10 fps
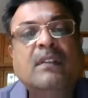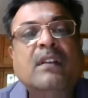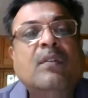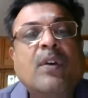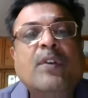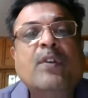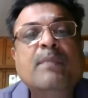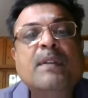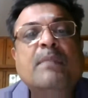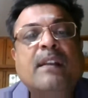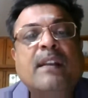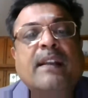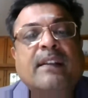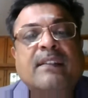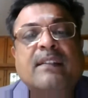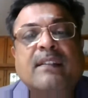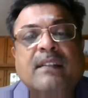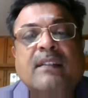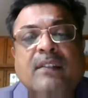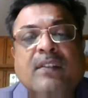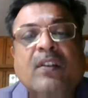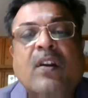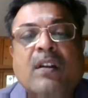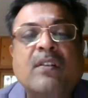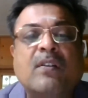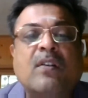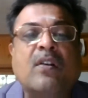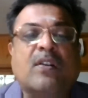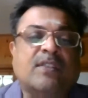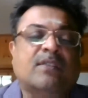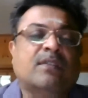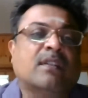What do you mean by lex non cogit